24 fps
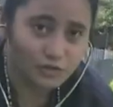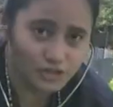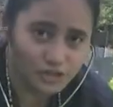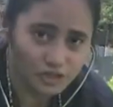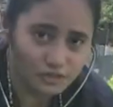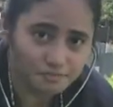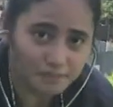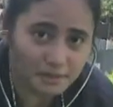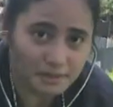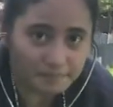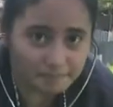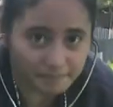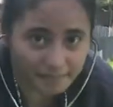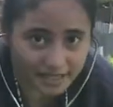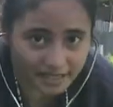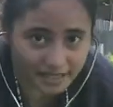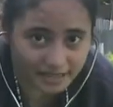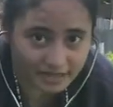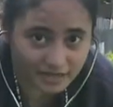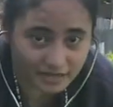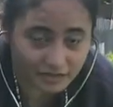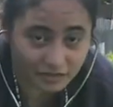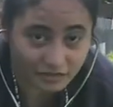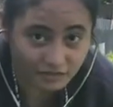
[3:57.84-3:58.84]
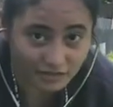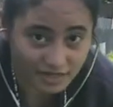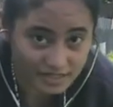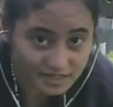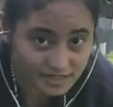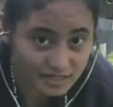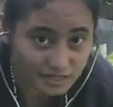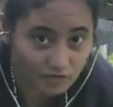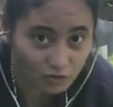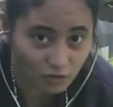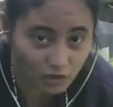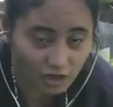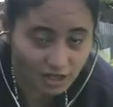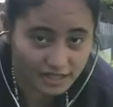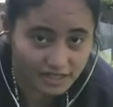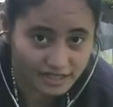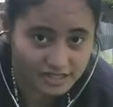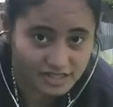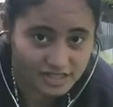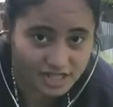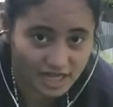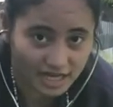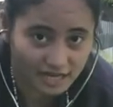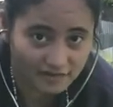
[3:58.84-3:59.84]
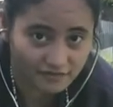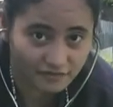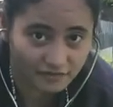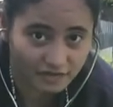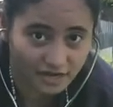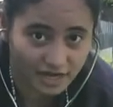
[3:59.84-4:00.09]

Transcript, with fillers: should palpate the thoracic wall and check for